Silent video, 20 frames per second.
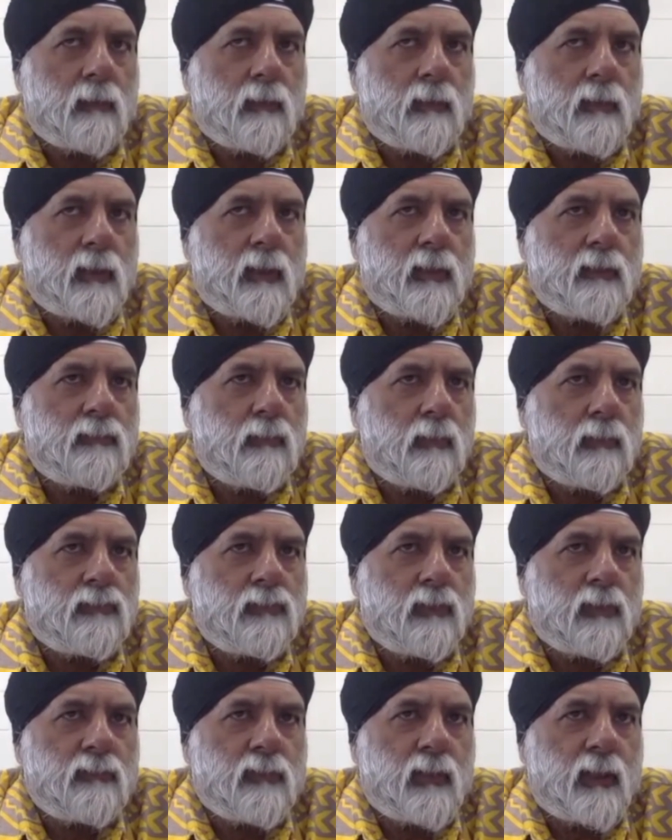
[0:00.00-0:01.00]
it's not
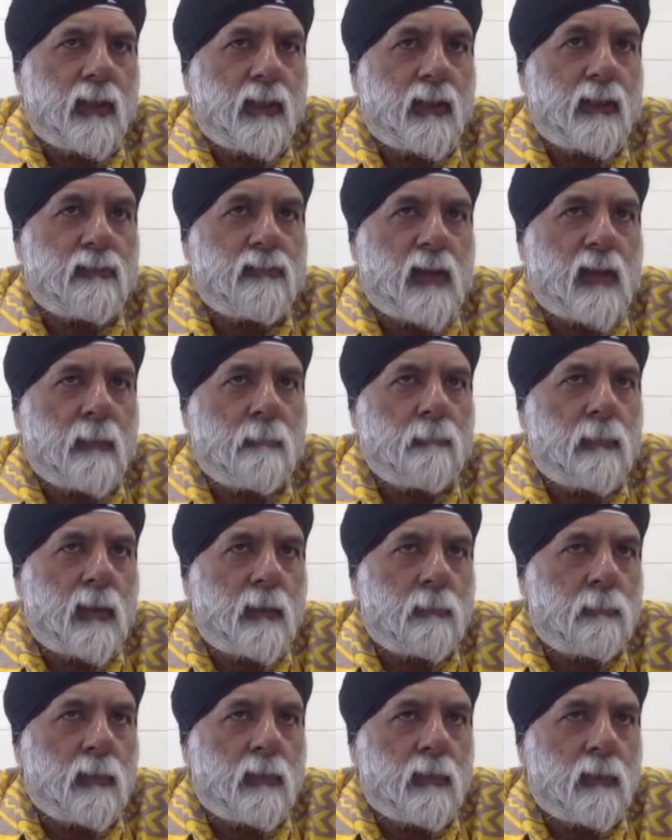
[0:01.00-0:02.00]
just like an exam
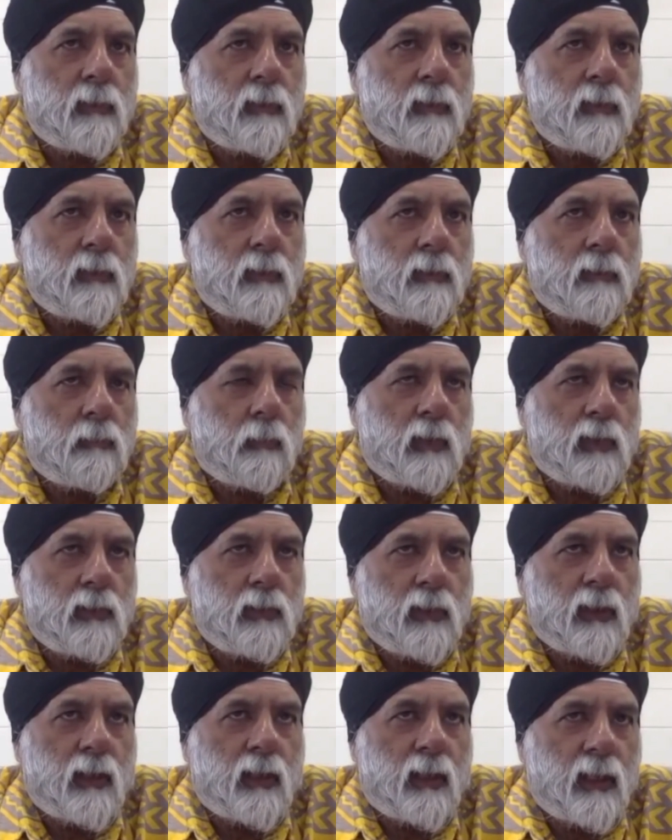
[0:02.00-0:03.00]
paper where
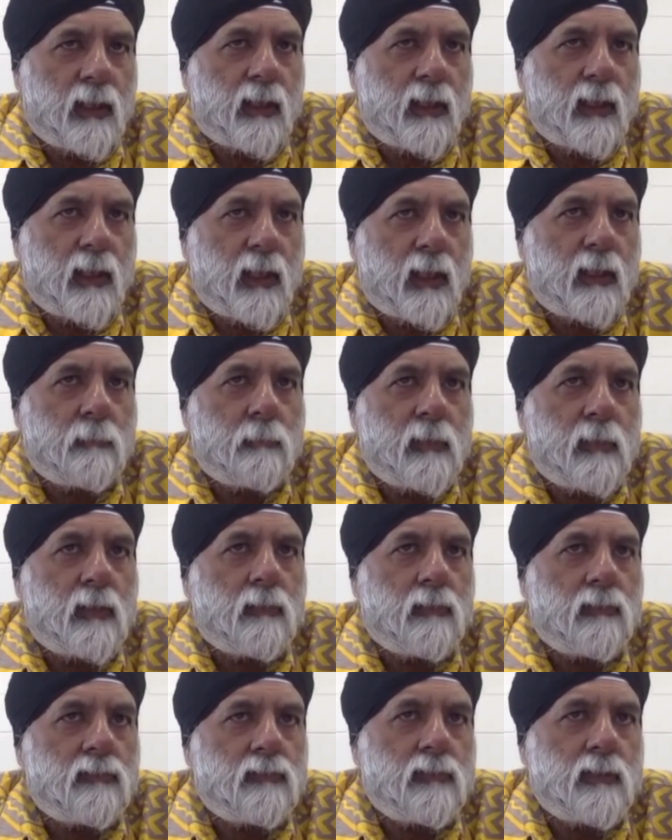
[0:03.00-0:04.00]
you're going to get an A,
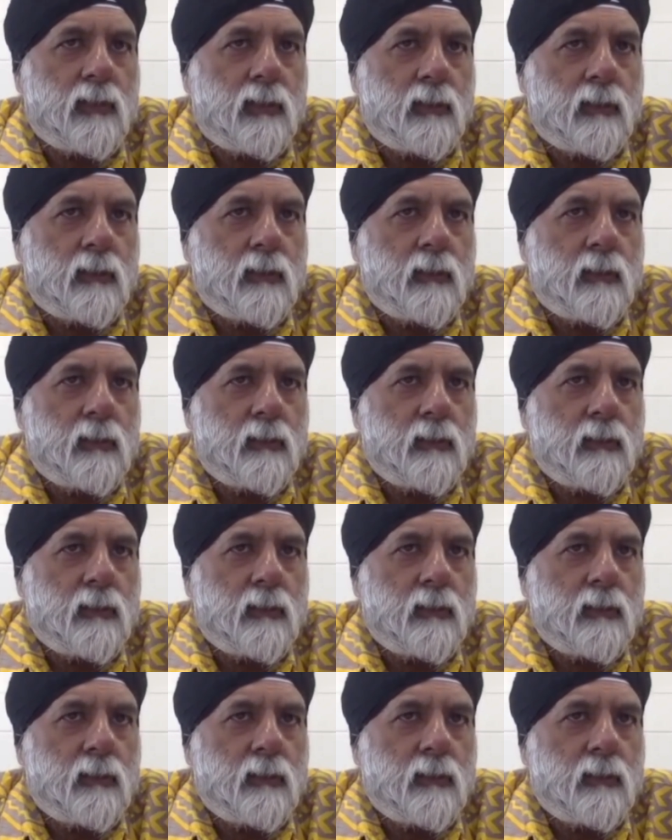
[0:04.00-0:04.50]
B, or C.